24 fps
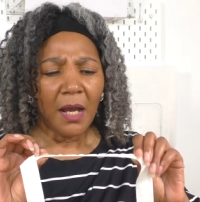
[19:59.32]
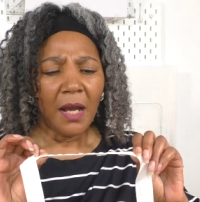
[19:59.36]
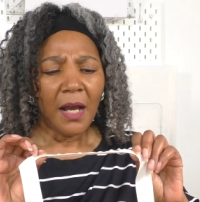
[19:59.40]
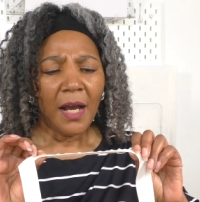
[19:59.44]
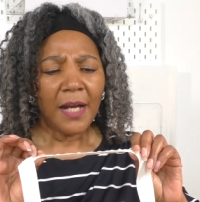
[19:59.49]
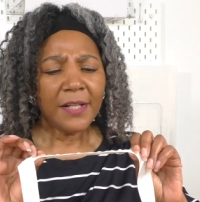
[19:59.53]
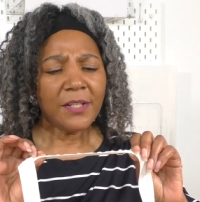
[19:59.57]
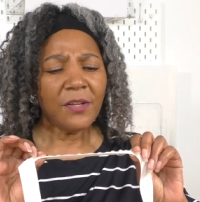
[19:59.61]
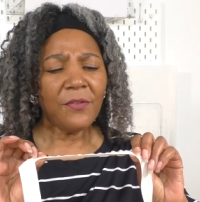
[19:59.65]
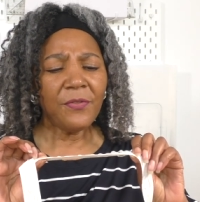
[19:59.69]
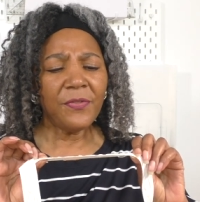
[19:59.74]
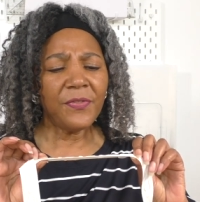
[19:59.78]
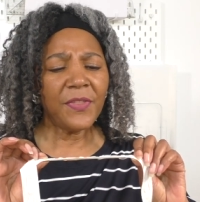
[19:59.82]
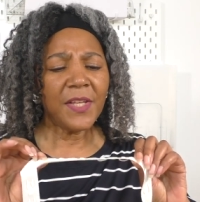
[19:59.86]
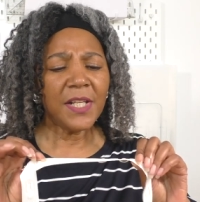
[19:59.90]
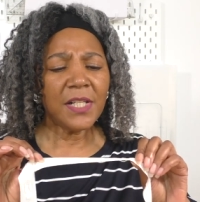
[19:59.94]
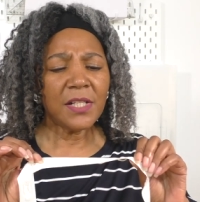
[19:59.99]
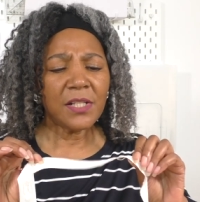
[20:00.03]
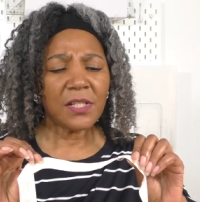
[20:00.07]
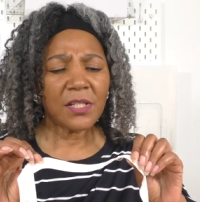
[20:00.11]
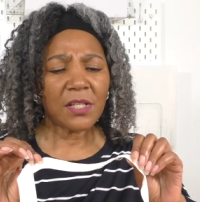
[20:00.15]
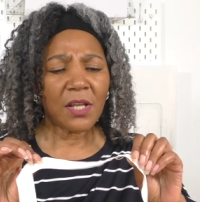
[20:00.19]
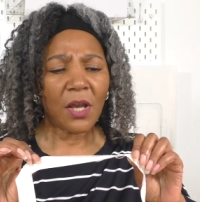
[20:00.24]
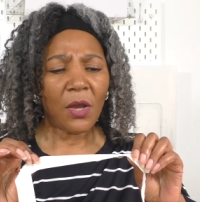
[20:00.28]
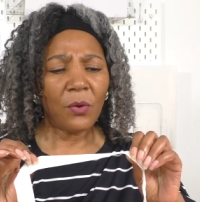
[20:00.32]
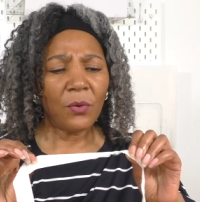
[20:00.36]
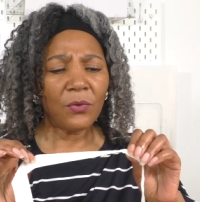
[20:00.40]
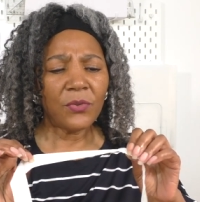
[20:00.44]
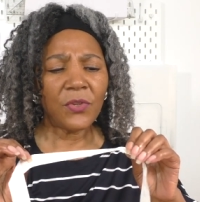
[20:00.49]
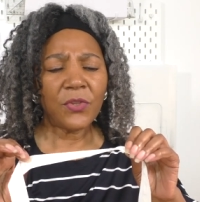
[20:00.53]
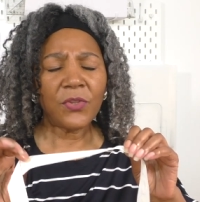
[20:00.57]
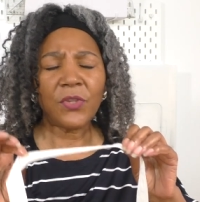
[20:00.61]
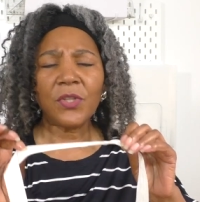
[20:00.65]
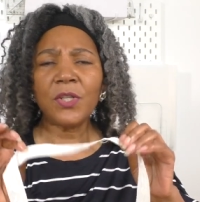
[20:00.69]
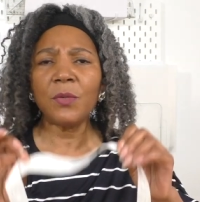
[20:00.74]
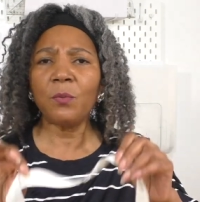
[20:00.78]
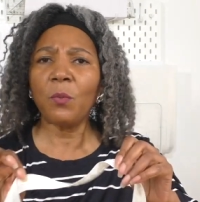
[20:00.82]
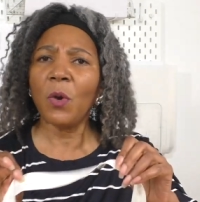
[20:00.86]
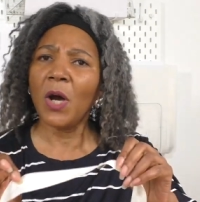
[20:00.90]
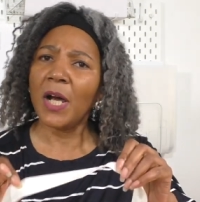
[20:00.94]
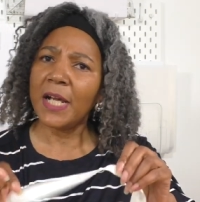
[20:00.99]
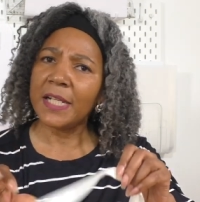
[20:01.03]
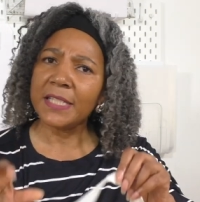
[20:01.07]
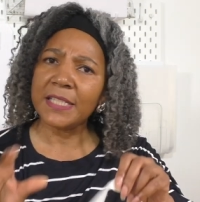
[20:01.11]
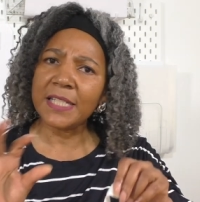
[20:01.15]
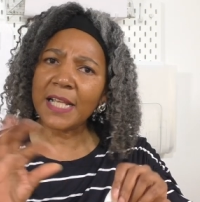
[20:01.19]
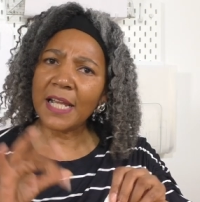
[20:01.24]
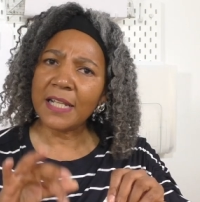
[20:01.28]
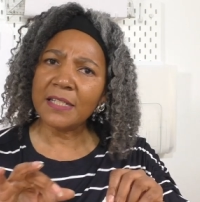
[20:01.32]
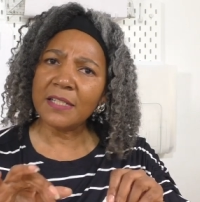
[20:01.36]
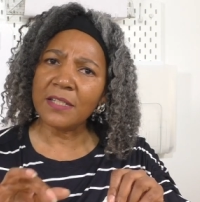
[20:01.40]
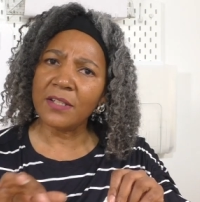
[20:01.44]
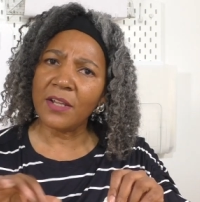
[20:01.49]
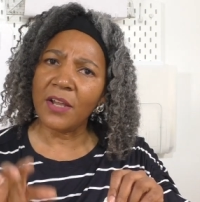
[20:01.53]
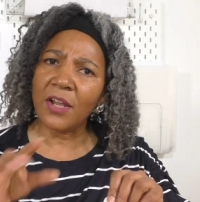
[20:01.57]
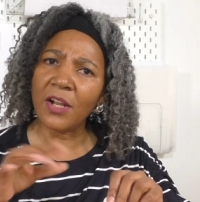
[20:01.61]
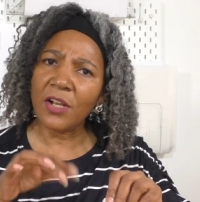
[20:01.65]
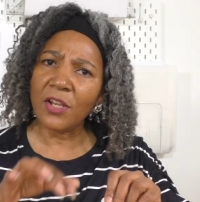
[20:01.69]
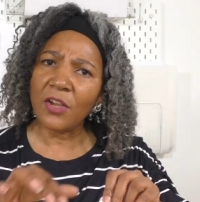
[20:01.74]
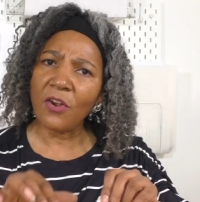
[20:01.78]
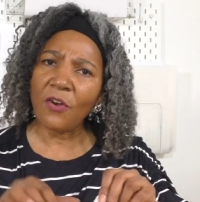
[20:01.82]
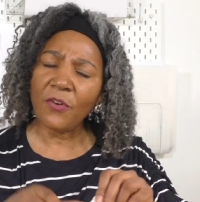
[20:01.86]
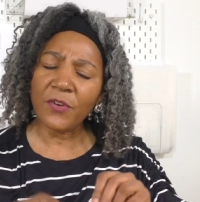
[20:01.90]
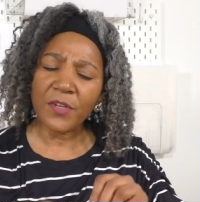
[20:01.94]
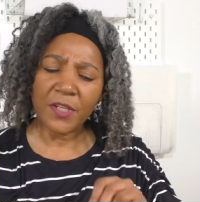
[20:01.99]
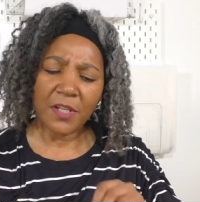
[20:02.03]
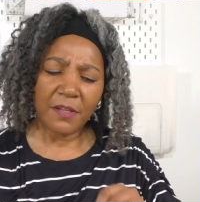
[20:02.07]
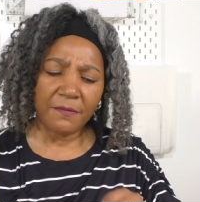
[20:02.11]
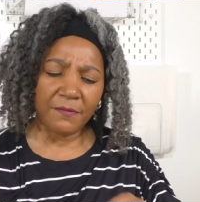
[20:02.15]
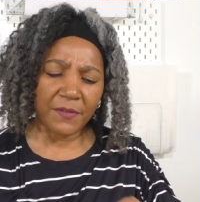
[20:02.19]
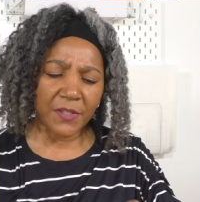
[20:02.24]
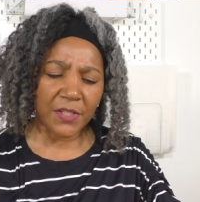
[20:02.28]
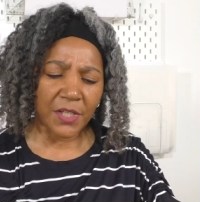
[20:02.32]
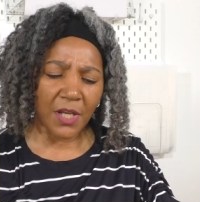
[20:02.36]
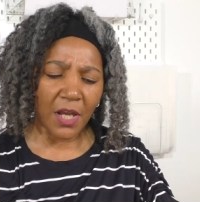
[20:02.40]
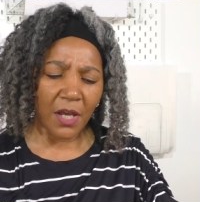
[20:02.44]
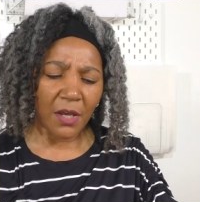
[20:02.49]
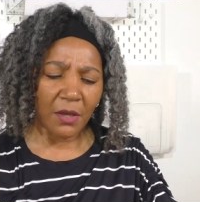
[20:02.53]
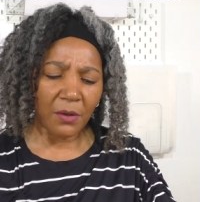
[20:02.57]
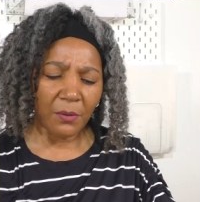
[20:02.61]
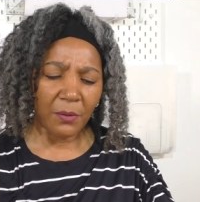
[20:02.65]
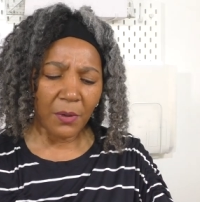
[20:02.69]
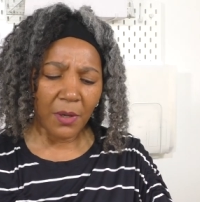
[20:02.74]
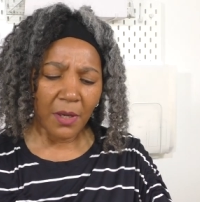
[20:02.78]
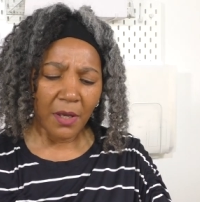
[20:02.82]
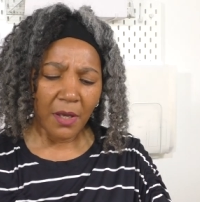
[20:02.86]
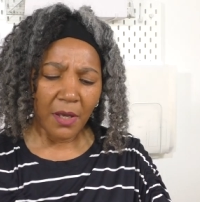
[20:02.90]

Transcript: I don't think so other than what I said earlier on in the video